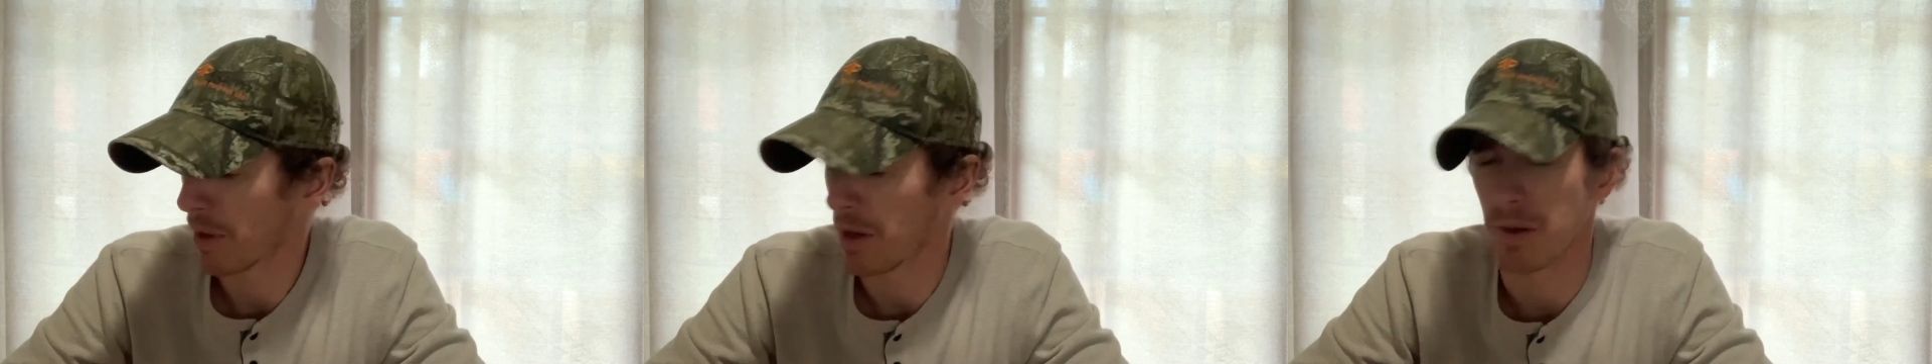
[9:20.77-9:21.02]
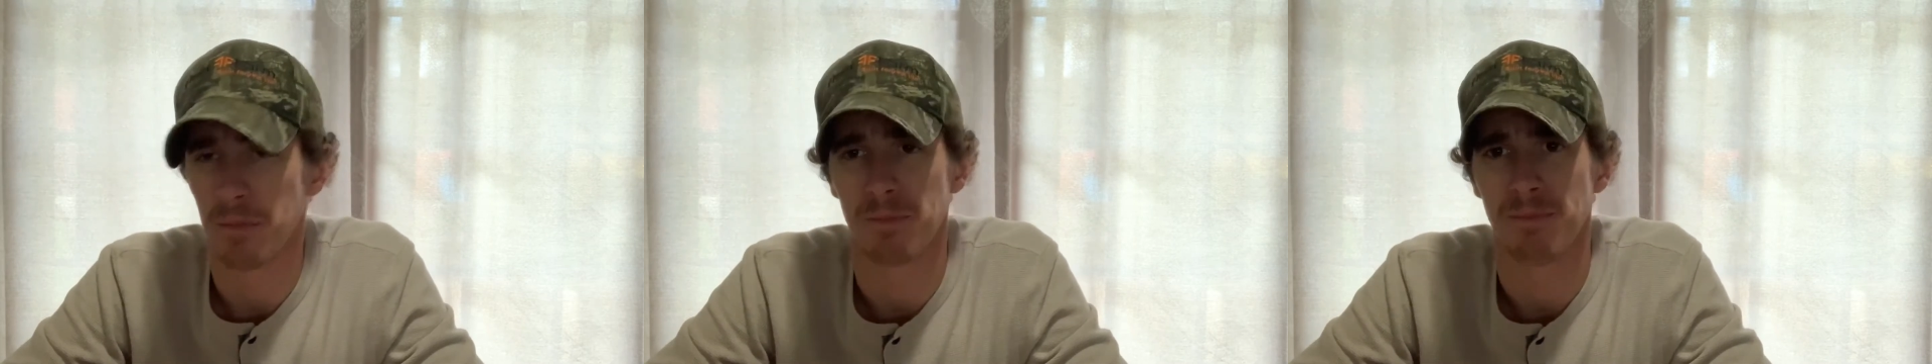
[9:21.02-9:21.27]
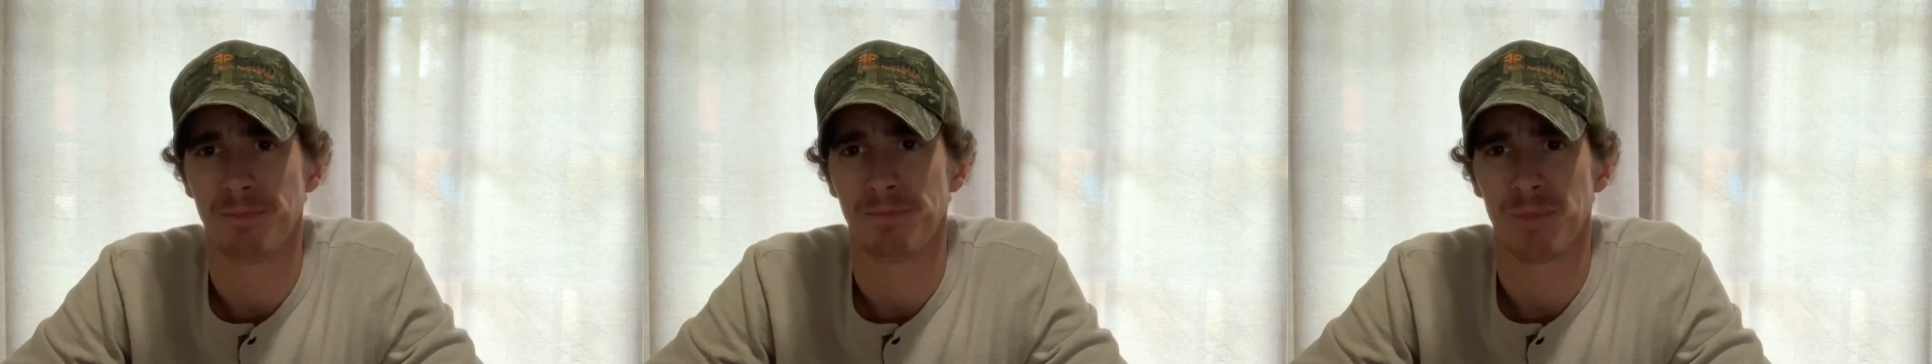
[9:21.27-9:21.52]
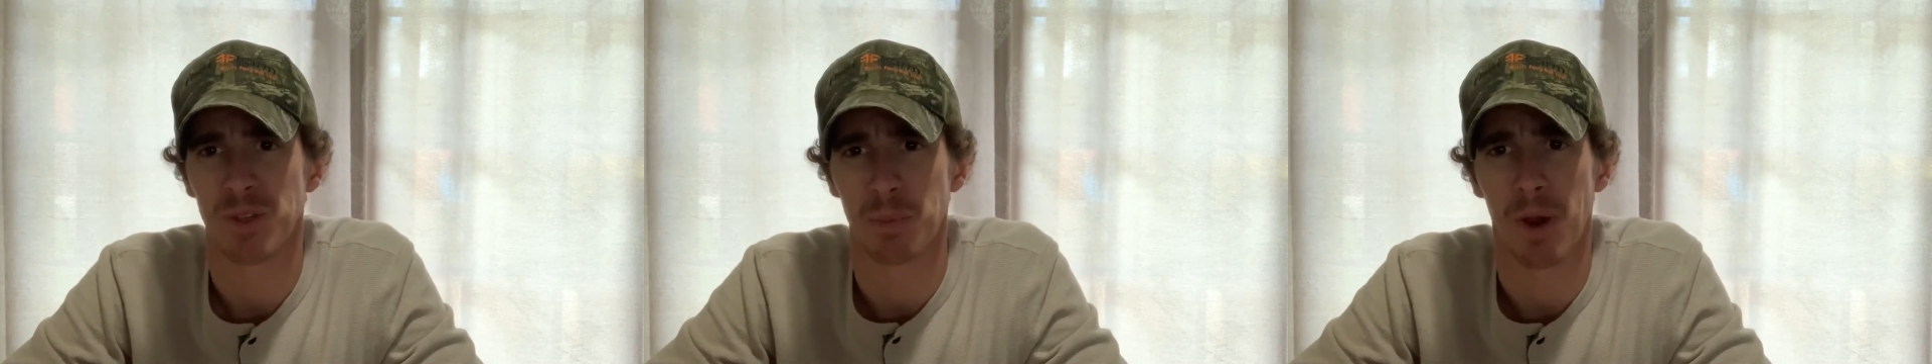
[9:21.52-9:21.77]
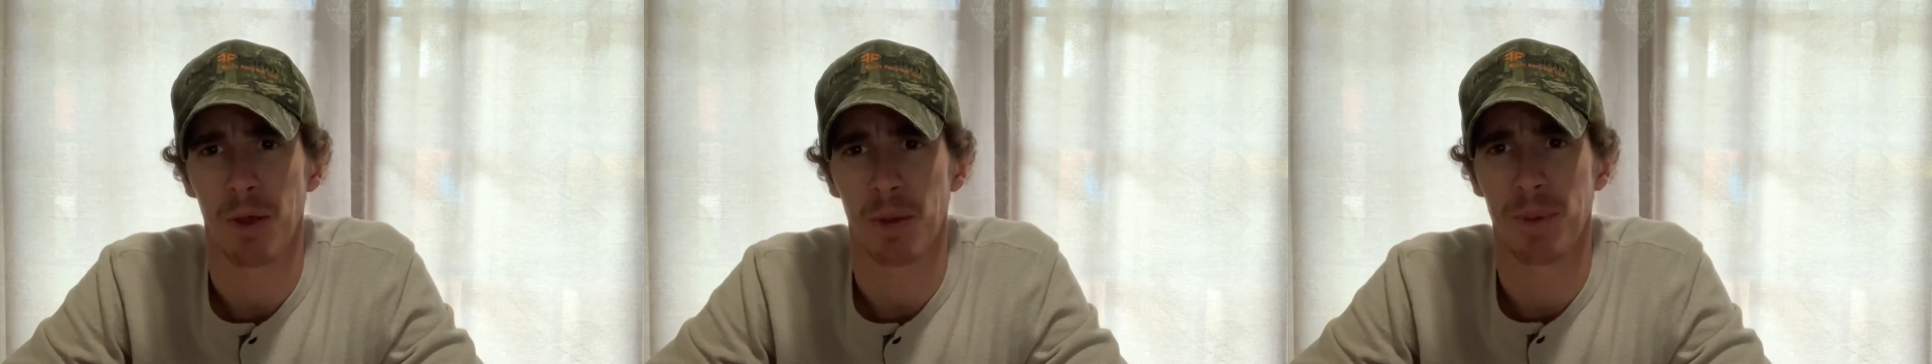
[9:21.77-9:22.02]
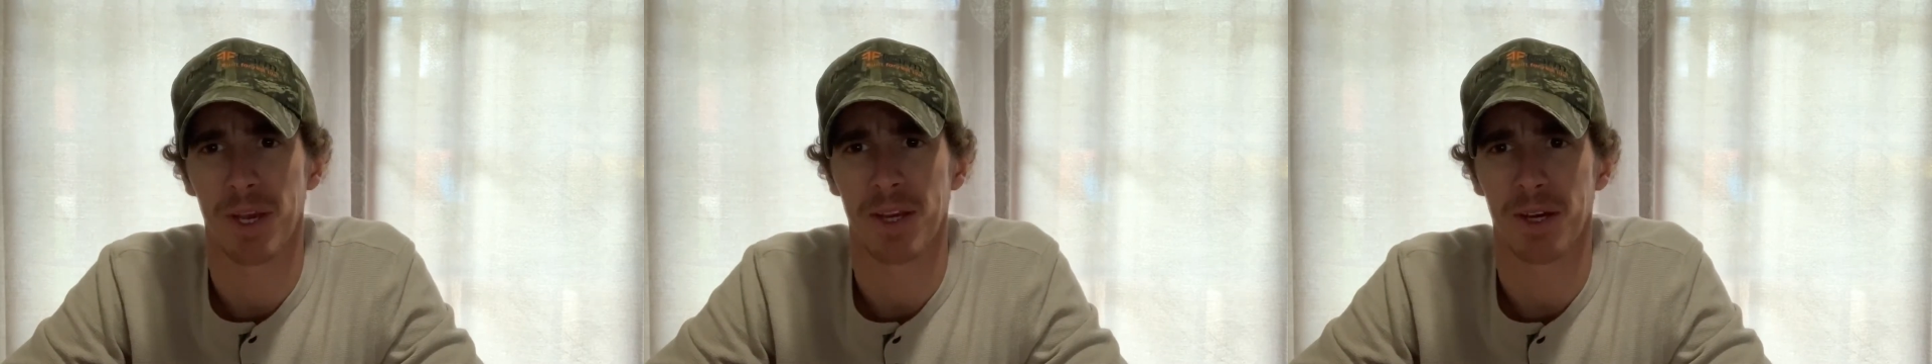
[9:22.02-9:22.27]
Um, should probably
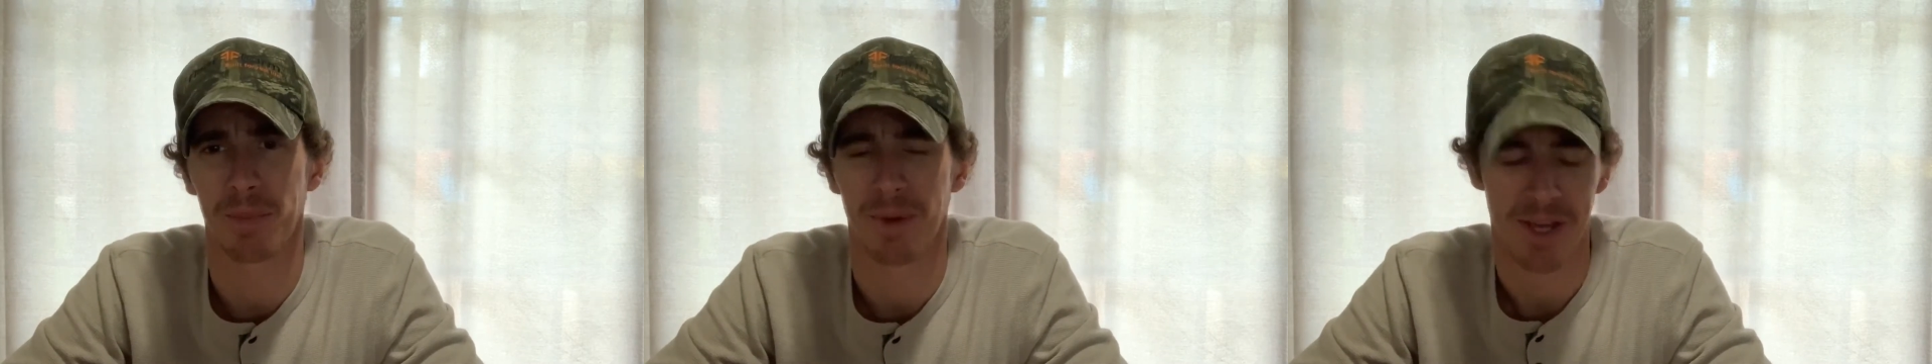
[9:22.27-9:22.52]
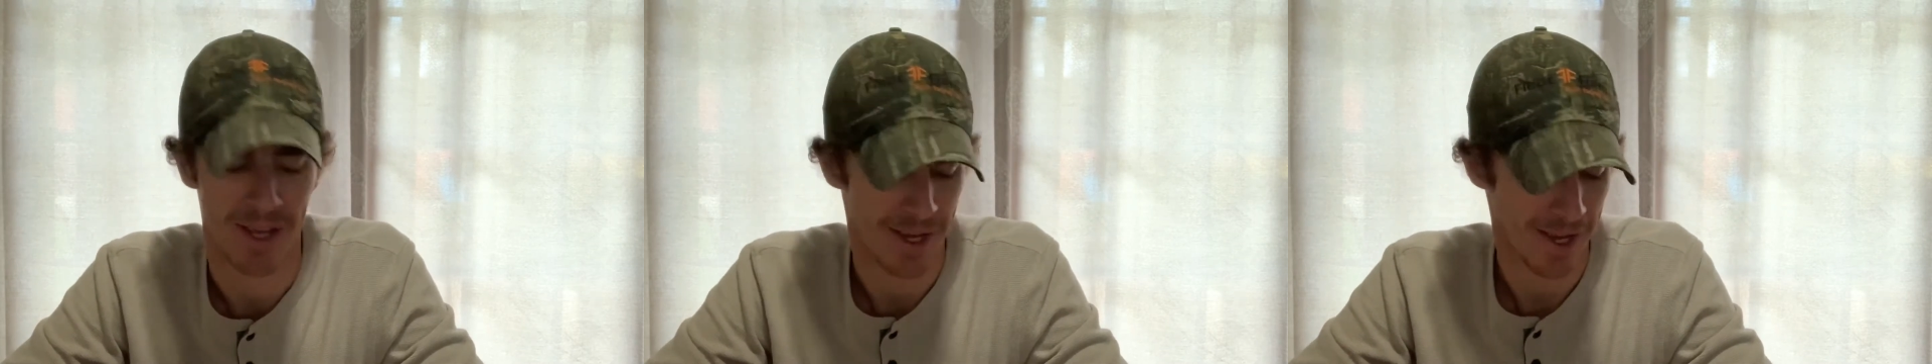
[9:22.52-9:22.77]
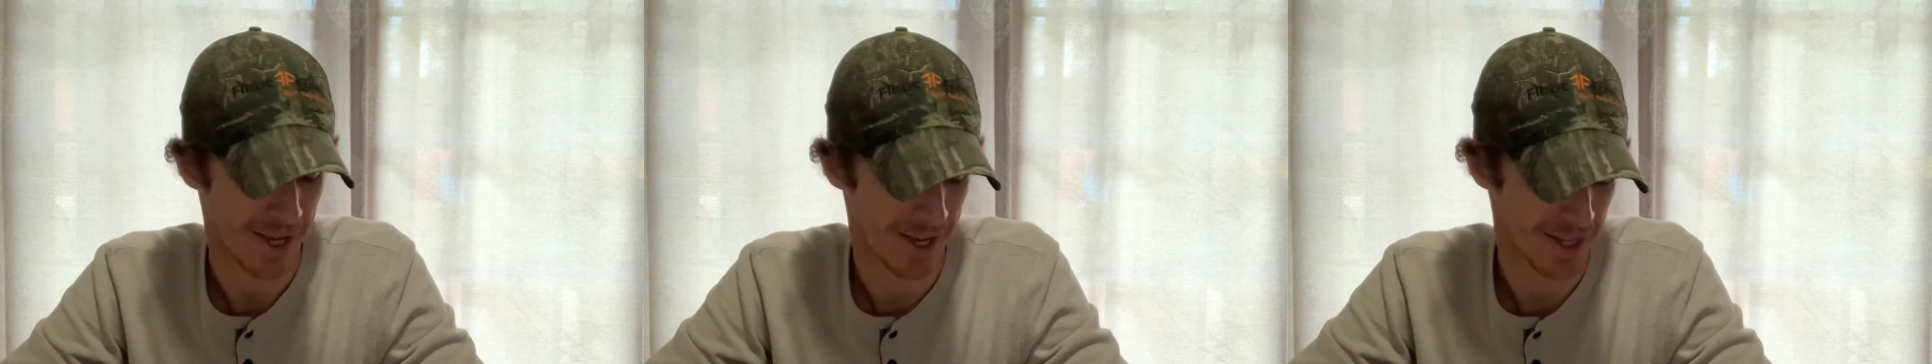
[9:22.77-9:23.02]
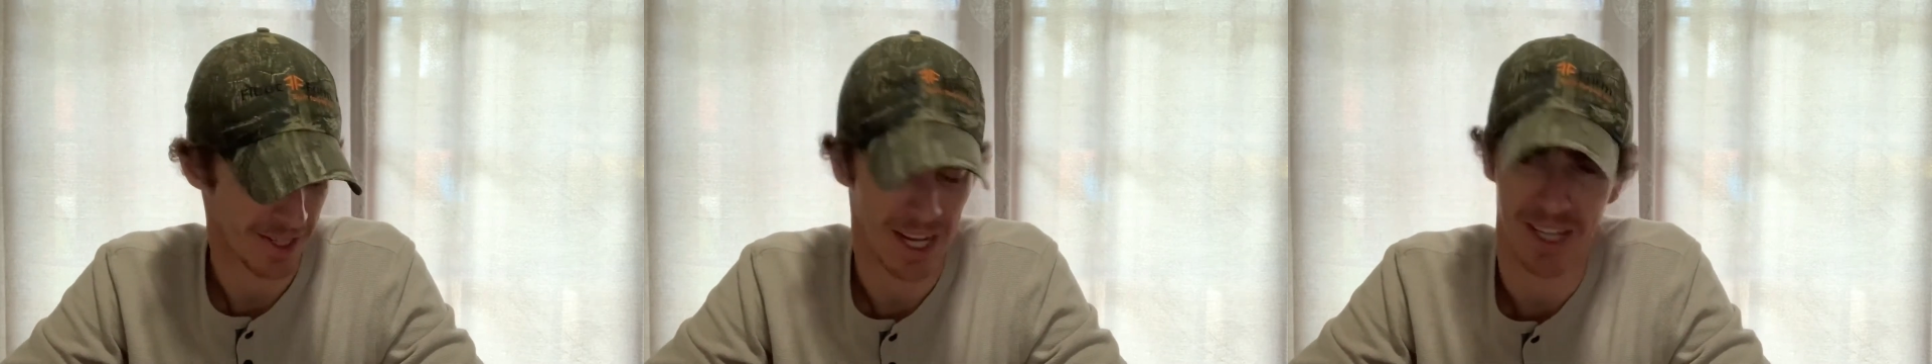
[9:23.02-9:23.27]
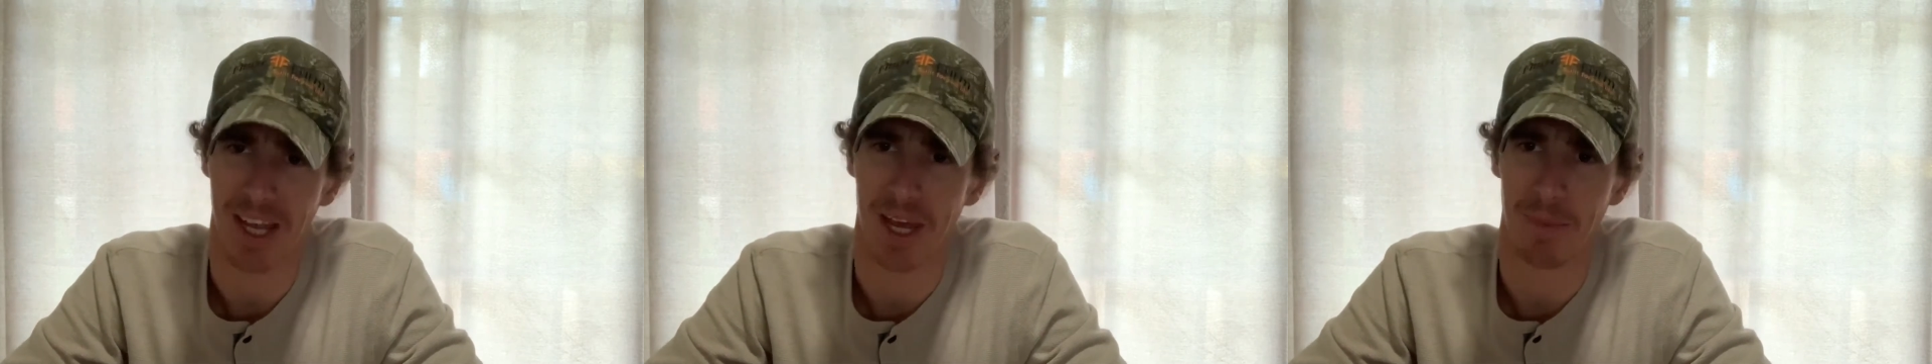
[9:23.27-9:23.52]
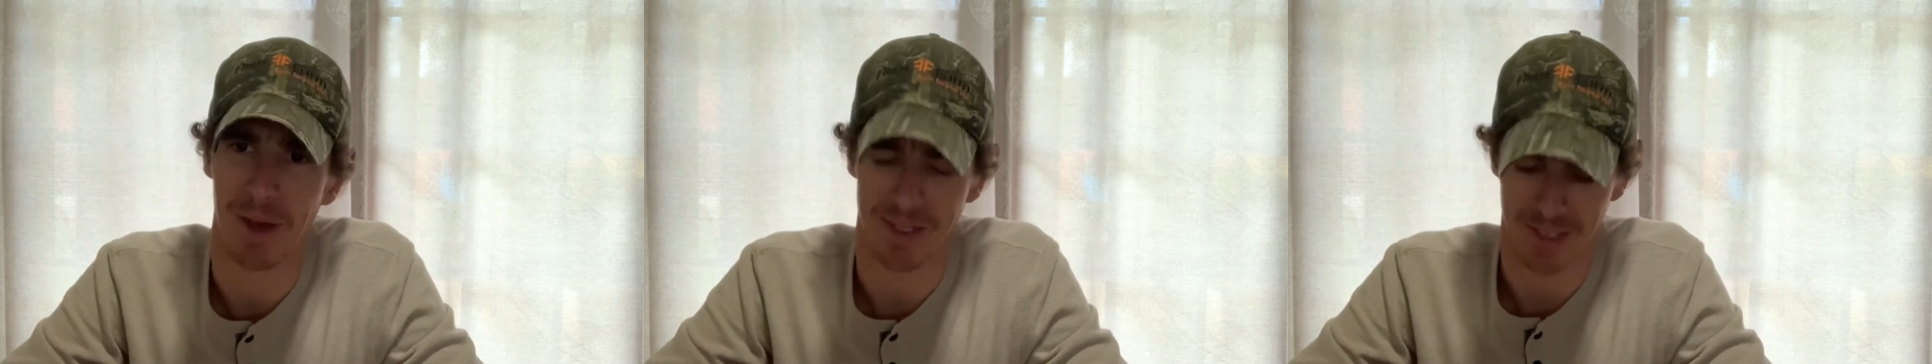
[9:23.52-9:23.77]
pick up uh, a lot of
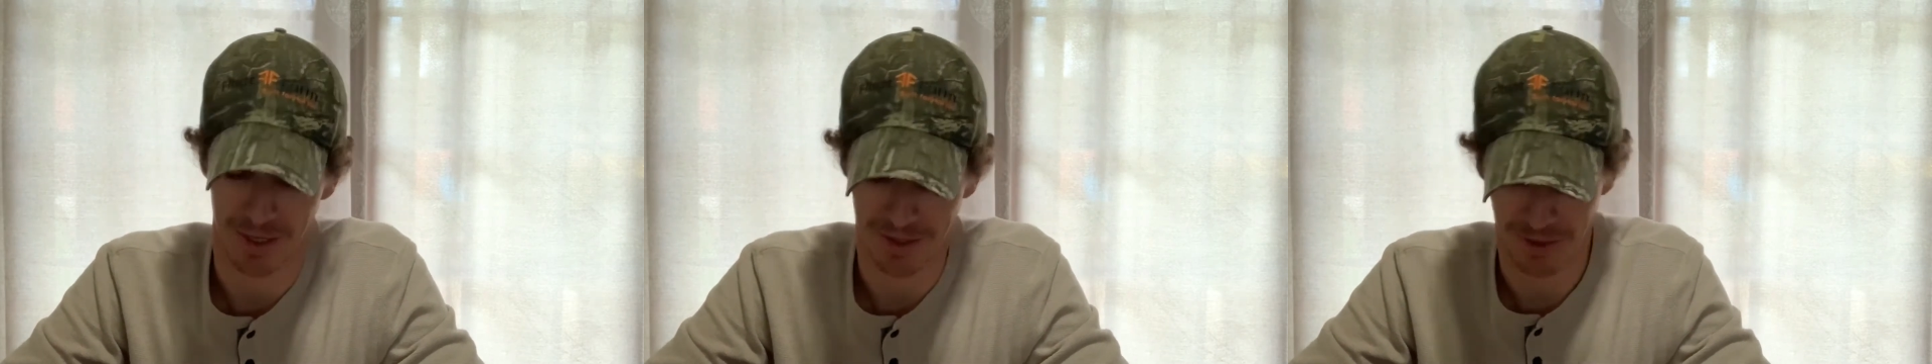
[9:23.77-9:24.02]
landmines out there